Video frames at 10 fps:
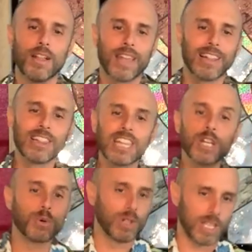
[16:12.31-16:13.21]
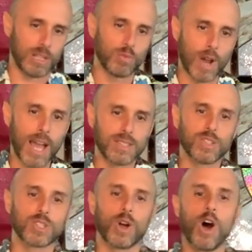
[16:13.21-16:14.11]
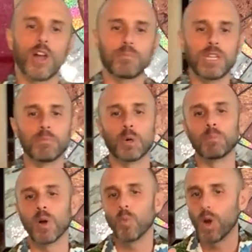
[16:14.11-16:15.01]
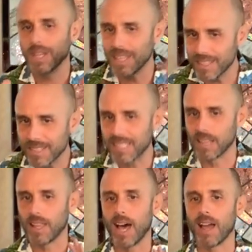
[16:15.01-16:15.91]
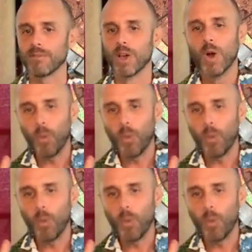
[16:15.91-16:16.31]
that literally rises to haunt people, but what is alive,